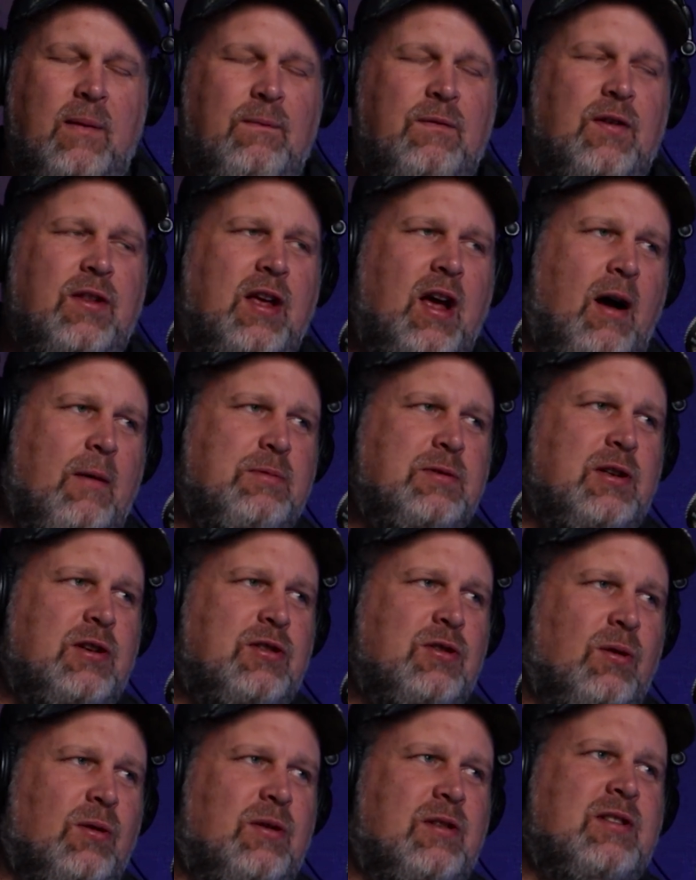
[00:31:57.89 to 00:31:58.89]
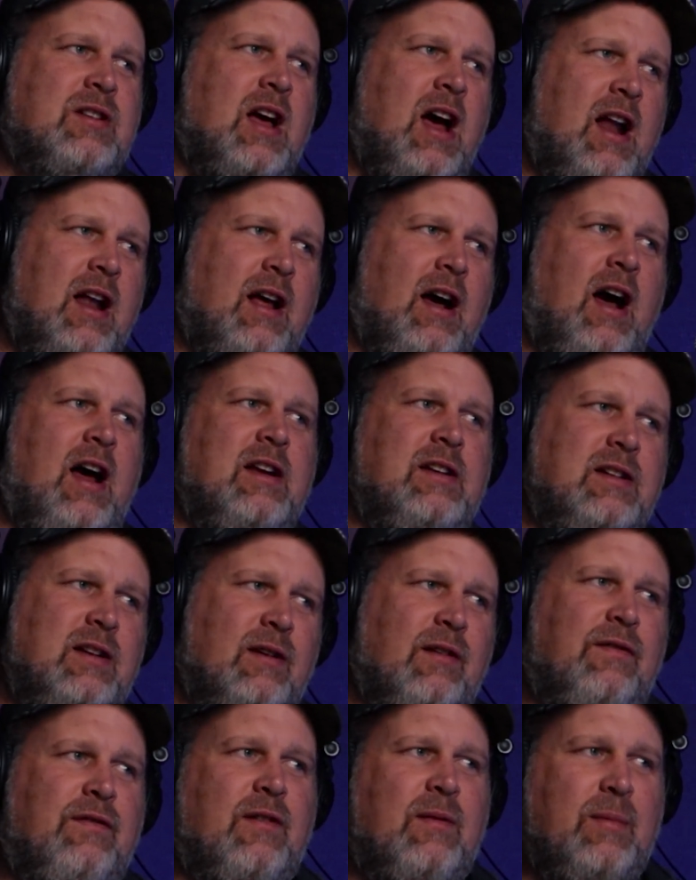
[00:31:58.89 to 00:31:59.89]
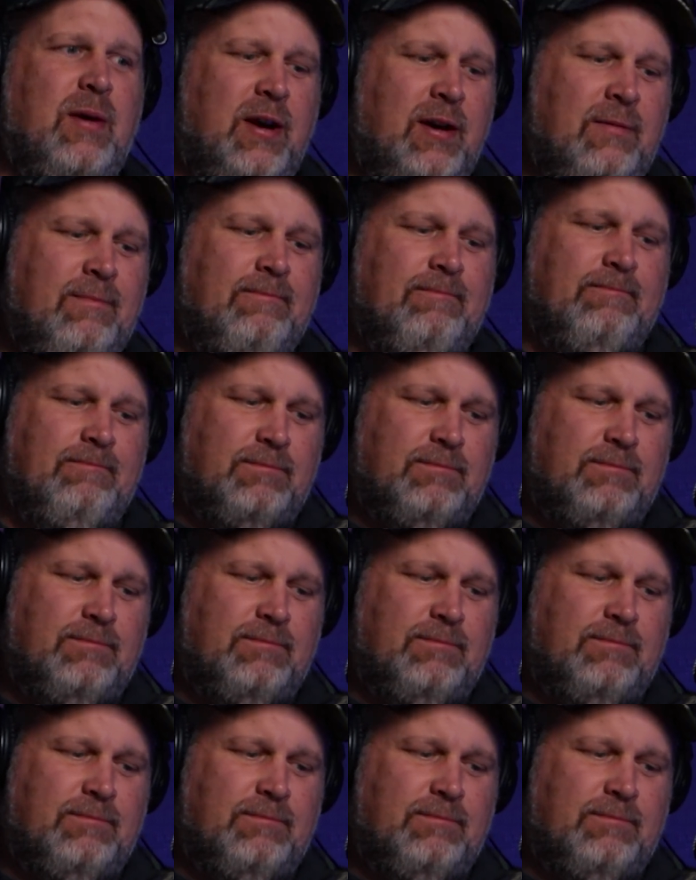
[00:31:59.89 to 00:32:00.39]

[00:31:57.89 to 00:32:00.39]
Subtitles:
aim for the opposite shoulder is kind of ideal for me. Yep.